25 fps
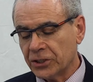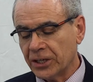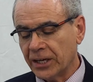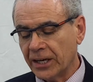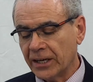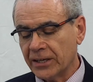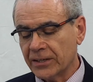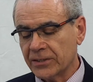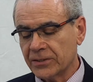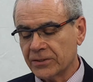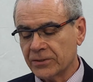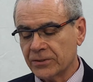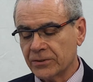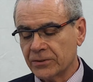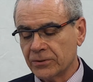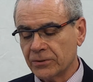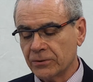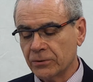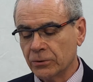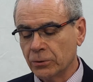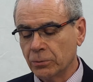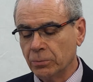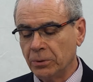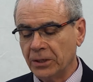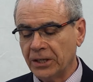
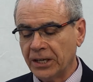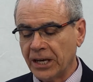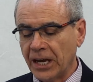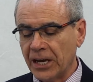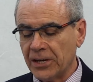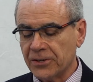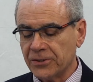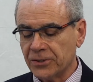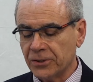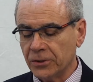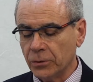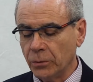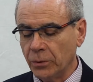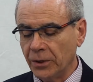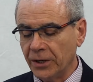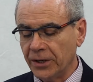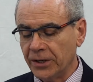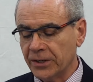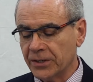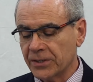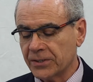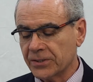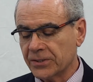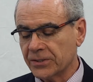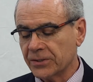checks, duplication
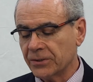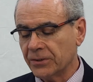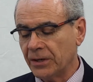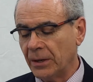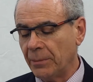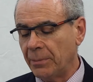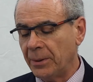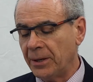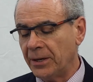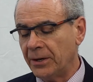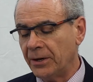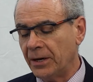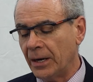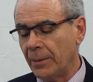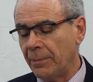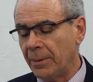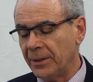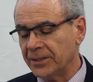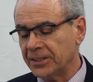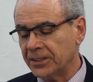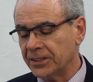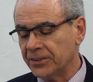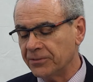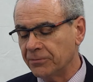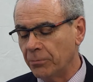works,
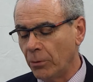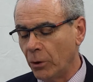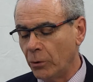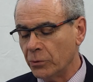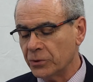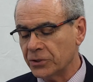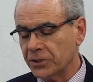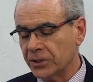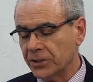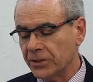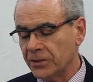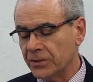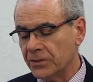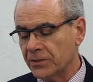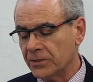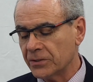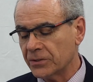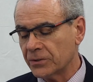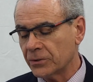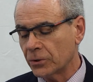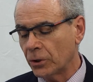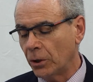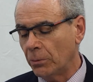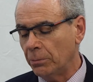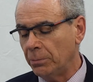repetitive
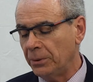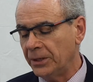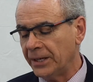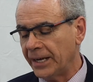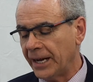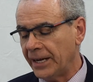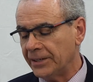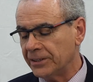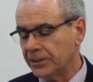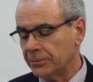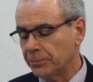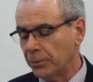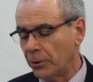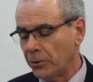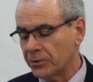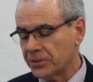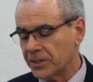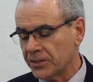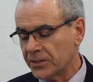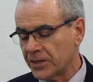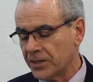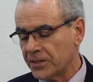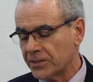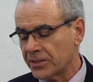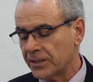motions, complicated
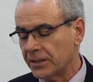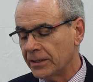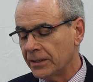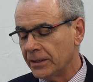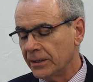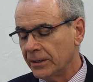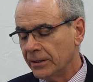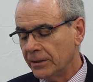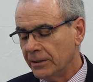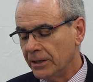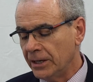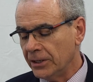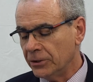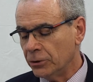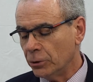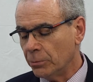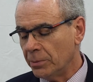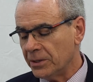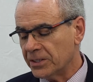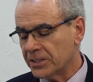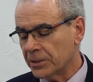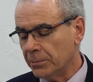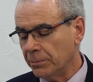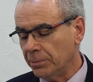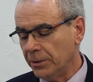processes need to
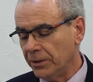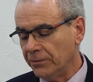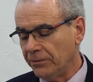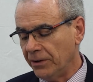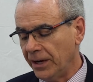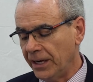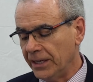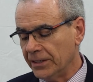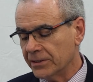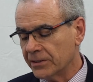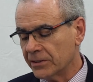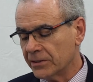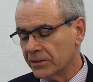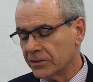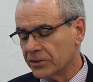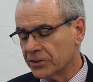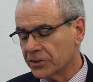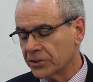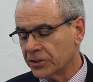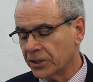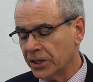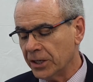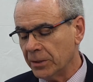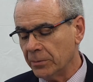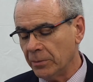be simplified,
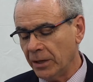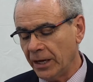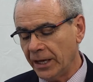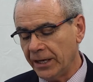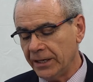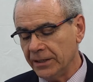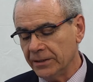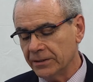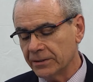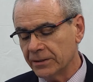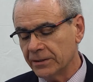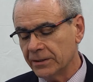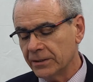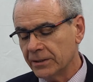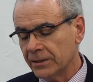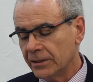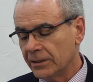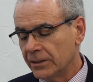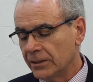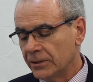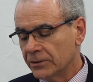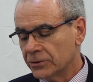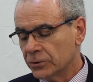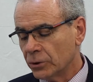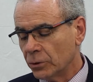streamlined,
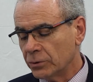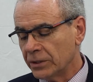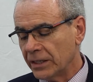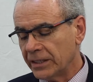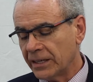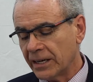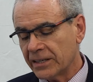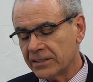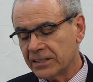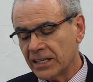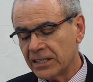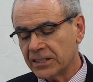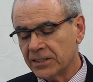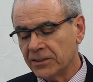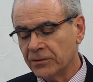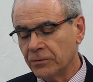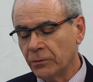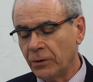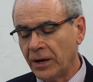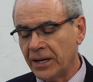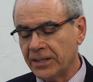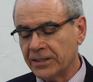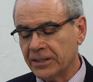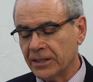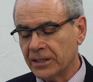so that
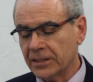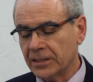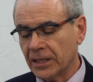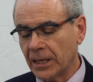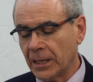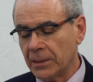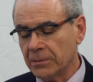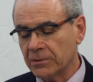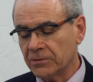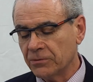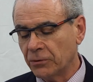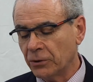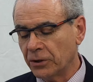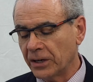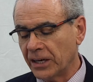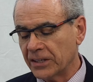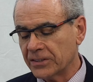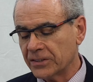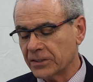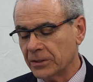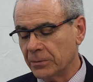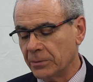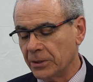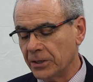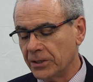excessive waiting times for
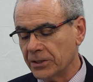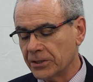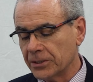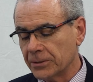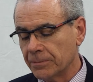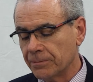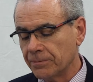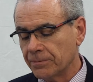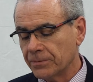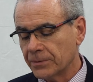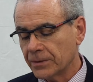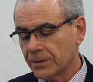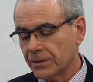customers,